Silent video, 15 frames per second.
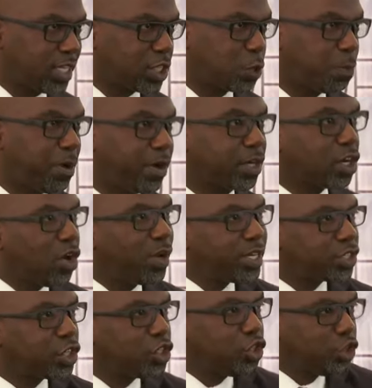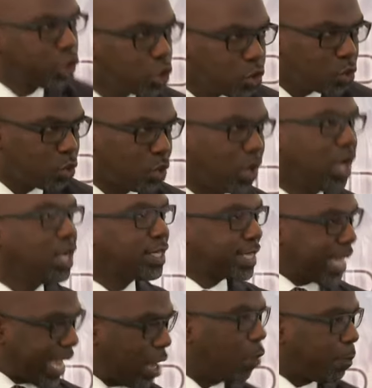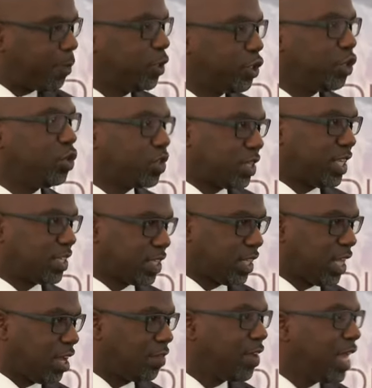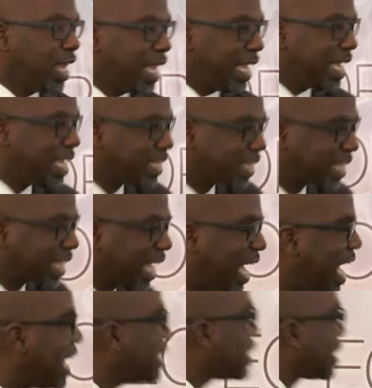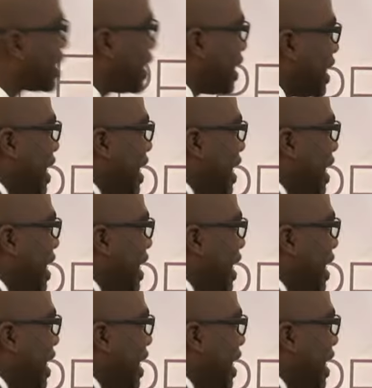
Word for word: Spirit going to do to help produce this love? He is constantly